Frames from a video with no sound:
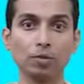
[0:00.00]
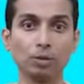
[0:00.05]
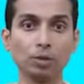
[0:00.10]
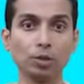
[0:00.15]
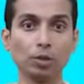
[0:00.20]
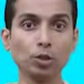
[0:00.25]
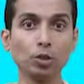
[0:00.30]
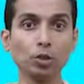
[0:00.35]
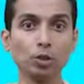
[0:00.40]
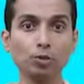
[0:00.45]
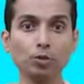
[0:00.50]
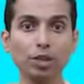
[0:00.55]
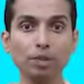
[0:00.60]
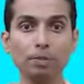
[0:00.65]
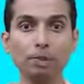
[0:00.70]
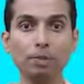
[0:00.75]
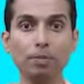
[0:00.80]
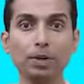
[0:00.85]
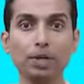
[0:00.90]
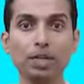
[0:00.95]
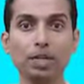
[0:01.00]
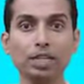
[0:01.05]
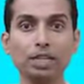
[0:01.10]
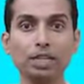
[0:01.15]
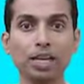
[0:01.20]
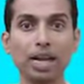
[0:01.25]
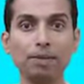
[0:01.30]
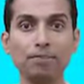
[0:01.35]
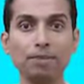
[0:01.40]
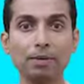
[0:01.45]
usually people
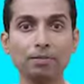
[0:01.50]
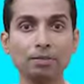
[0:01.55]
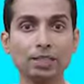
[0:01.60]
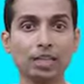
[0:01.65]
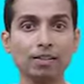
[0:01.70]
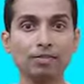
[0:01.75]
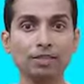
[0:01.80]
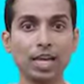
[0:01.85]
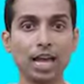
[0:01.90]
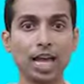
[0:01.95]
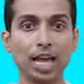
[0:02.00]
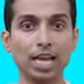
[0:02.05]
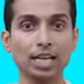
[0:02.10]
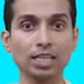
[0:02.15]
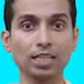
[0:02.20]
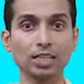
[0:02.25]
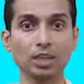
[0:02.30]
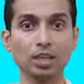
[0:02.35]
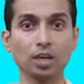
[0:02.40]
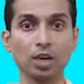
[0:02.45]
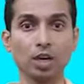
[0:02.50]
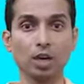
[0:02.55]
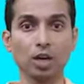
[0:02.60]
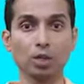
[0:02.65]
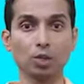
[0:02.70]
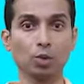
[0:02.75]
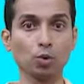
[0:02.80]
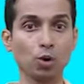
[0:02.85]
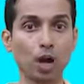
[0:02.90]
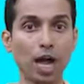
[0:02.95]
describe themselves as,
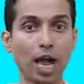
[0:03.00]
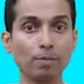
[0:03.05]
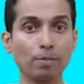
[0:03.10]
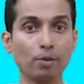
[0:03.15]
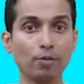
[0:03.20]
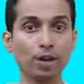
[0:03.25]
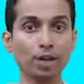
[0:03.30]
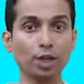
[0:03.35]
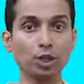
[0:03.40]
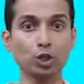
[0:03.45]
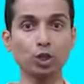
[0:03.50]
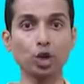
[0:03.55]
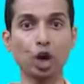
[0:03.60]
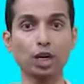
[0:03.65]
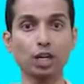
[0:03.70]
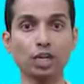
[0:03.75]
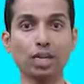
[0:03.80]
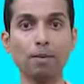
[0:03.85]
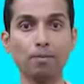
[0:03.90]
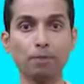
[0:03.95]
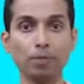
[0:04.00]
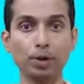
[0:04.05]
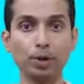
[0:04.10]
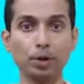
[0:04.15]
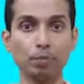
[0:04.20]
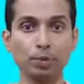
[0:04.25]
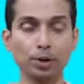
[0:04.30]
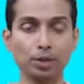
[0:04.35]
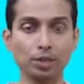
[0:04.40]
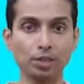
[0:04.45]
you know, I'm a very
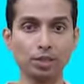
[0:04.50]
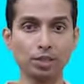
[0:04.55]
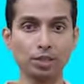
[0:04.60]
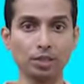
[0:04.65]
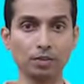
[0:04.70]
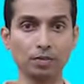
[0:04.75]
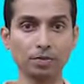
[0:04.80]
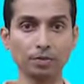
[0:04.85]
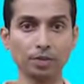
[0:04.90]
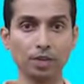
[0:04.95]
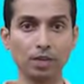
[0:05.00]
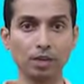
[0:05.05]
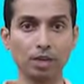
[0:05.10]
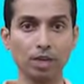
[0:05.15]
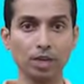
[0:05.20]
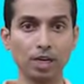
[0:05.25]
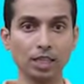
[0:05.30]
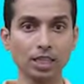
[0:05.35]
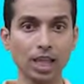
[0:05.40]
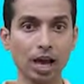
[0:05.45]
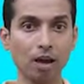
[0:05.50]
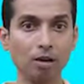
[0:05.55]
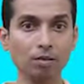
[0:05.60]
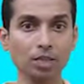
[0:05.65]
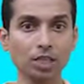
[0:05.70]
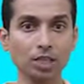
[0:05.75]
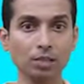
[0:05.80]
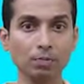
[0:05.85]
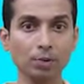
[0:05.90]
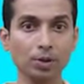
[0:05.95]
short-tempered person. Now
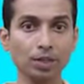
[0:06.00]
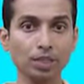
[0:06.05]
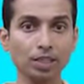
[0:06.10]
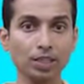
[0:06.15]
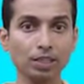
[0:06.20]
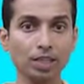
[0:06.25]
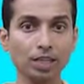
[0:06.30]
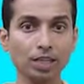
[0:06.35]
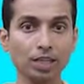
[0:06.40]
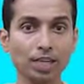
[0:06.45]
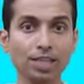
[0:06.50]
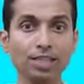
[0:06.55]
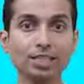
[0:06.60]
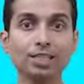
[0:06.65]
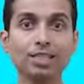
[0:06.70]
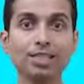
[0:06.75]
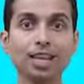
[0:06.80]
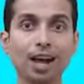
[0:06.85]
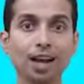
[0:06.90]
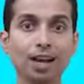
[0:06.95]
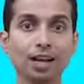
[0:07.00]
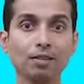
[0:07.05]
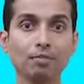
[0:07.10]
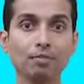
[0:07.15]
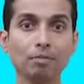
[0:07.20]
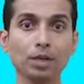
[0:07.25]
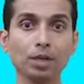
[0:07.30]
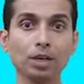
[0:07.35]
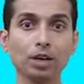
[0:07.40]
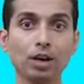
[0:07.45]
this person is
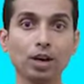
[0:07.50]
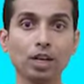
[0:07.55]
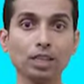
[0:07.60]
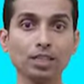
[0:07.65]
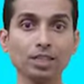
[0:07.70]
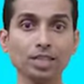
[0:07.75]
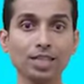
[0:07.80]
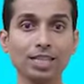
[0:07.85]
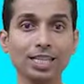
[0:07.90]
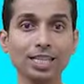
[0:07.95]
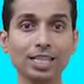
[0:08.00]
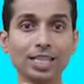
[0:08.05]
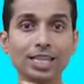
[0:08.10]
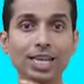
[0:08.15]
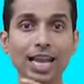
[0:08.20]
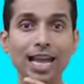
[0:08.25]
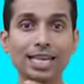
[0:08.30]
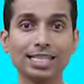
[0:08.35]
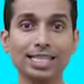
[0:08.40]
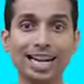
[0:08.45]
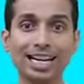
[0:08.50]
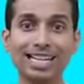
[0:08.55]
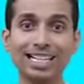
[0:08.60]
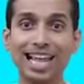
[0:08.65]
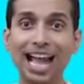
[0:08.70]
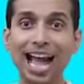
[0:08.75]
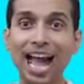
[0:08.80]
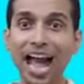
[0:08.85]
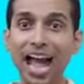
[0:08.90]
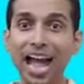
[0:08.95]
stuck because he has
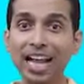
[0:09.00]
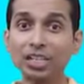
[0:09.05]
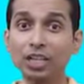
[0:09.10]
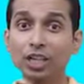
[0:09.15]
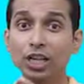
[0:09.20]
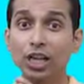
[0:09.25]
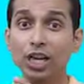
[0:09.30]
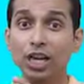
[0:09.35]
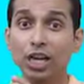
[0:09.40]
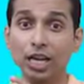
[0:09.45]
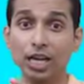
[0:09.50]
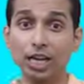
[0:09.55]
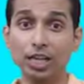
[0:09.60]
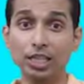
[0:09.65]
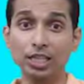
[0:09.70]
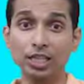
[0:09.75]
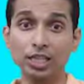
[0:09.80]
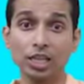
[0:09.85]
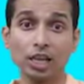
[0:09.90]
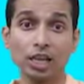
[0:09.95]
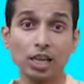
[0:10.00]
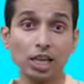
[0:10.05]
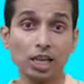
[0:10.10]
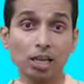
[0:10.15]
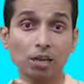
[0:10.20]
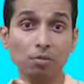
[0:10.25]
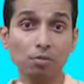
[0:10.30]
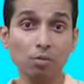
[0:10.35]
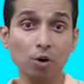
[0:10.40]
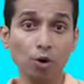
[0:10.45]
attached his
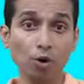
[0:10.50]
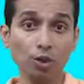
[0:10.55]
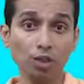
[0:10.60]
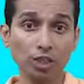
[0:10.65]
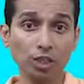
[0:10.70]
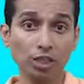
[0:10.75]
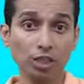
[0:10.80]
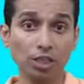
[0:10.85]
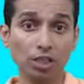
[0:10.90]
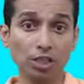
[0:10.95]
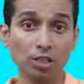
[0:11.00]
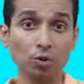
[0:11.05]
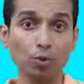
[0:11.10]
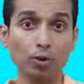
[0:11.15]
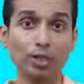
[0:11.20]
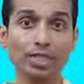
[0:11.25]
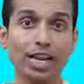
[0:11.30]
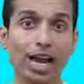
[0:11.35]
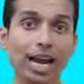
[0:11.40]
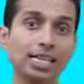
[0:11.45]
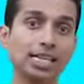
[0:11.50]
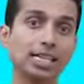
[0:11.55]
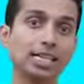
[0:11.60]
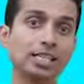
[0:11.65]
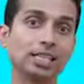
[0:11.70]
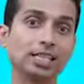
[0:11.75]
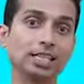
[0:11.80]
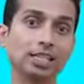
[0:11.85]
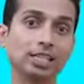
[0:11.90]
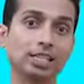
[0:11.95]
emotions to his
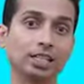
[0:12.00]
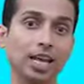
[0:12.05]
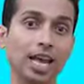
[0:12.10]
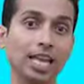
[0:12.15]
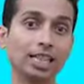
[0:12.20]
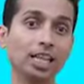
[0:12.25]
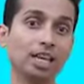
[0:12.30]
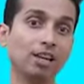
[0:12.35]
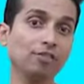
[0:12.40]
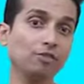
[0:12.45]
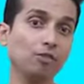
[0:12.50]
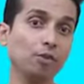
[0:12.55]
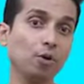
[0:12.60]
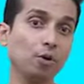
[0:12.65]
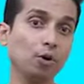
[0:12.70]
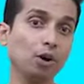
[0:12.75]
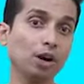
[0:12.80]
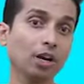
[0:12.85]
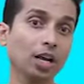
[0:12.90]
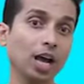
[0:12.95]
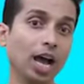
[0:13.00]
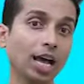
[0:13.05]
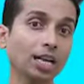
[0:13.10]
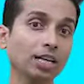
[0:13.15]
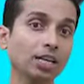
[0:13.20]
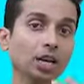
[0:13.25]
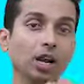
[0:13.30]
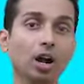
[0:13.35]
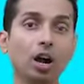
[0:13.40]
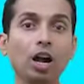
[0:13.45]
identity, and therefore
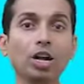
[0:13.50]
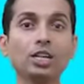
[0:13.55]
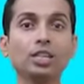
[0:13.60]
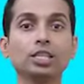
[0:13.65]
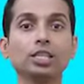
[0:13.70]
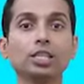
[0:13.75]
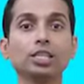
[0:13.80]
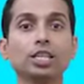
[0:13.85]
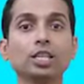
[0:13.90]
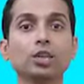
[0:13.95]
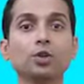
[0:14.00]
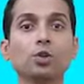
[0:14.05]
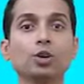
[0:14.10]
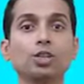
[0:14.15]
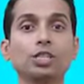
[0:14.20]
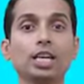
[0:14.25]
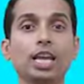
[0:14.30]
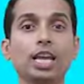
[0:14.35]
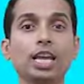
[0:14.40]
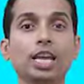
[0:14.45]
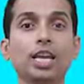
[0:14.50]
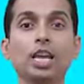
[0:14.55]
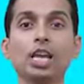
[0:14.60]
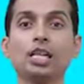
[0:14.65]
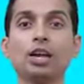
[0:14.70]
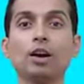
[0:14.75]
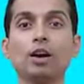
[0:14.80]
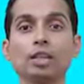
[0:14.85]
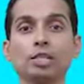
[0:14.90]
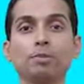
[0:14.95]
unconsciously you are saying,
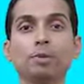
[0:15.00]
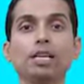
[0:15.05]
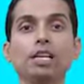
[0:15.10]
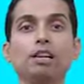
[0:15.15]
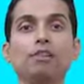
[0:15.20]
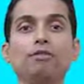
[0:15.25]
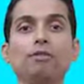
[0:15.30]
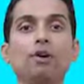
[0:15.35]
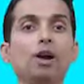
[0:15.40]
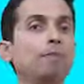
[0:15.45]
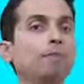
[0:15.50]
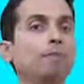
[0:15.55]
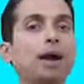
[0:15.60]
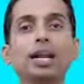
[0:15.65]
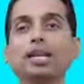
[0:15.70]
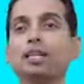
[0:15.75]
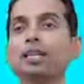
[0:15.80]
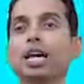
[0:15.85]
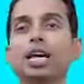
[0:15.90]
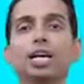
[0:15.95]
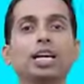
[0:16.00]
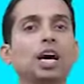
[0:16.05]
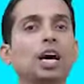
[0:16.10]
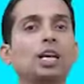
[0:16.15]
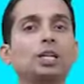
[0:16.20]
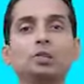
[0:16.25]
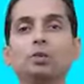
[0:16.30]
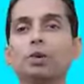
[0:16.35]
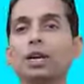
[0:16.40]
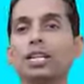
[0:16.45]
now it's my default pattern, I
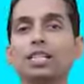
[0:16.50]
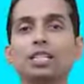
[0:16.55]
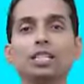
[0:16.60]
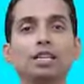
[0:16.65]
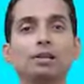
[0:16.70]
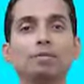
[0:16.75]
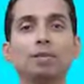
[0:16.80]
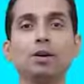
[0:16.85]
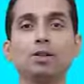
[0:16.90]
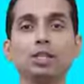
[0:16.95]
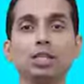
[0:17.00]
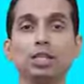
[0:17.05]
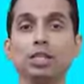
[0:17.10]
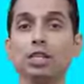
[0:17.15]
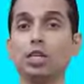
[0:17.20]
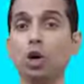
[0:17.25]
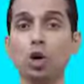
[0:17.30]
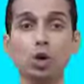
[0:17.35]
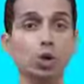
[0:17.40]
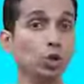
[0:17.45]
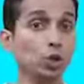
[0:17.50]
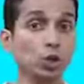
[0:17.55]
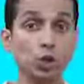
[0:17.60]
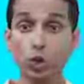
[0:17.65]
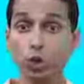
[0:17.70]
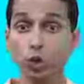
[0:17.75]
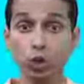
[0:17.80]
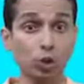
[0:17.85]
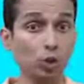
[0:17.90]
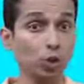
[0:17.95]
can't do anything about it.
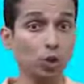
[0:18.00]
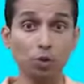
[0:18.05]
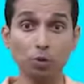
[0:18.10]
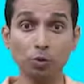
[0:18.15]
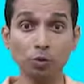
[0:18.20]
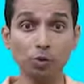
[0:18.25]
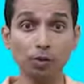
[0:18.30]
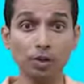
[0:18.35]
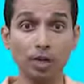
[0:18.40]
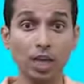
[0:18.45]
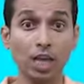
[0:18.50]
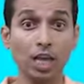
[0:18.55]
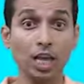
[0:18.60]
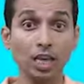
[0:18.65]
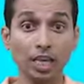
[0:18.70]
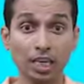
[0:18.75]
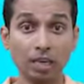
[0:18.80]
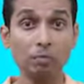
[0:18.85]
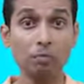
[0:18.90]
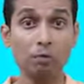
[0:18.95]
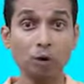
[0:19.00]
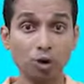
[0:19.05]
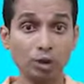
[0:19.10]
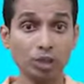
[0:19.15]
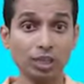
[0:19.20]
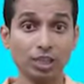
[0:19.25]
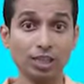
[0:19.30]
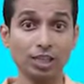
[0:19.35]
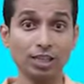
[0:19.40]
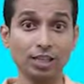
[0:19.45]
No.
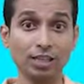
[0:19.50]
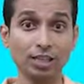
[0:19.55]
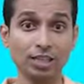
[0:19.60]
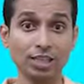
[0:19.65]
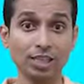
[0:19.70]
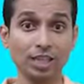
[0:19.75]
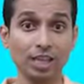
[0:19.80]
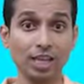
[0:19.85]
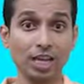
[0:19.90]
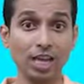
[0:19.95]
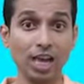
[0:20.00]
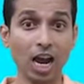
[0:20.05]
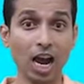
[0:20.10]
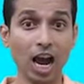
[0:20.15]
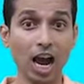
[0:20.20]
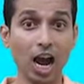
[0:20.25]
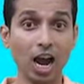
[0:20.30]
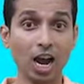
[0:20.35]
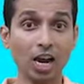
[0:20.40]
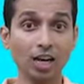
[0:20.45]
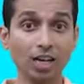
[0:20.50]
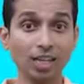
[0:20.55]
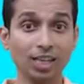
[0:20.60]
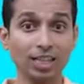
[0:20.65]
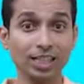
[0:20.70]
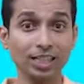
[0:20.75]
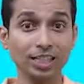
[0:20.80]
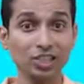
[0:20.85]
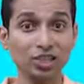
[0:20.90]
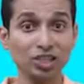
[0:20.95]
Emotions are
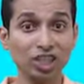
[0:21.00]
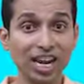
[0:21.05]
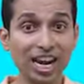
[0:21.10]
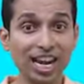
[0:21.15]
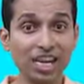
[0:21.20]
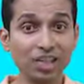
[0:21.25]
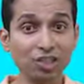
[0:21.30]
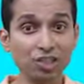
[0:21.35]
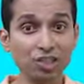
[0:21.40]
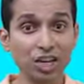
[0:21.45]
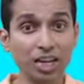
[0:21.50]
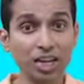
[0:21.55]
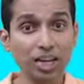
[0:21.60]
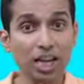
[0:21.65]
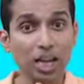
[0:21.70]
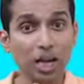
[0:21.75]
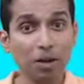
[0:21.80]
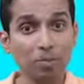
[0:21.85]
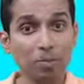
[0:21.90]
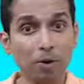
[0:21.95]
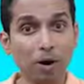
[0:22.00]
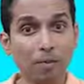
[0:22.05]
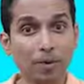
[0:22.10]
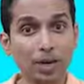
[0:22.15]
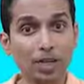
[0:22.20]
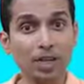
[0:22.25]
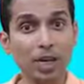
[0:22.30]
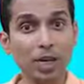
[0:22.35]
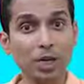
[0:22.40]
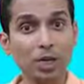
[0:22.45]
changing
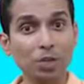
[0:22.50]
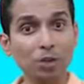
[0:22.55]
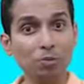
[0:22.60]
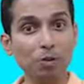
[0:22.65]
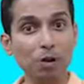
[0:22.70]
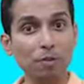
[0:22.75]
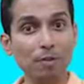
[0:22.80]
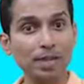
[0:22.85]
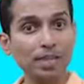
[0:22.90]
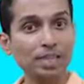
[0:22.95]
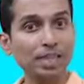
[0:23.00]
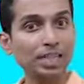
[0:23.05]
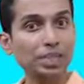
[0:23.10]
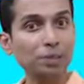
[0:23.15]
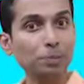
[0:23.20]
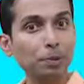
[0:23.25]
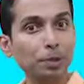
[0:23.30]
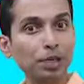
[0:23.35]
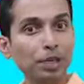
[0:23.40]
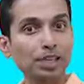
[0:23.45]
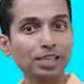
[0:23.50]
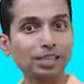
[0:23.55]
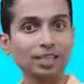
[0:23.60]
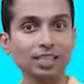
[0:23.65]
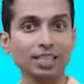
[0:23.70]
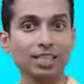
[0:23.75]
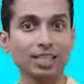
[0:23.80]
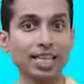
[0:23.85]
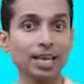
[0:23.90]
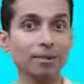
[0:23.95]
moment to moment experiences.